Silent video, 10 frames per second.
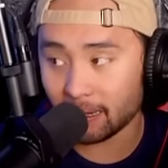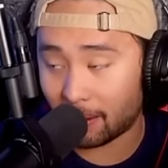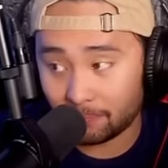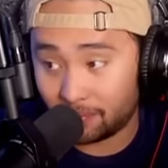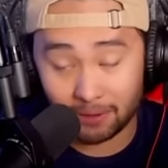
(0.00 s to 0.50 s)

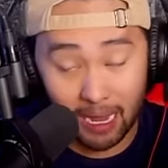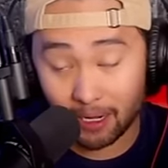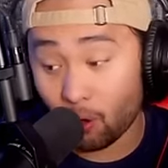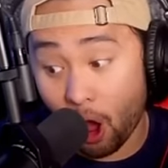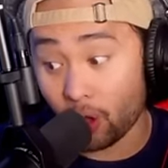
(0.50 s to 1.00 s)
Um, I
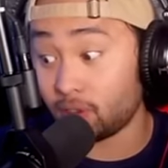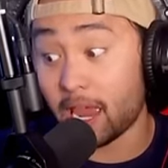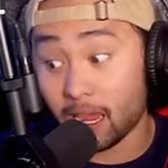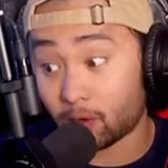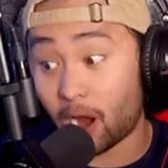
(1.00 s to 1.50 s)
know, hot
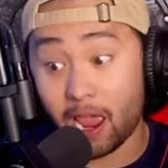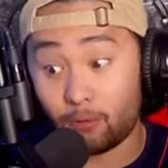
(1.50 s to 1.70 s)
take, right?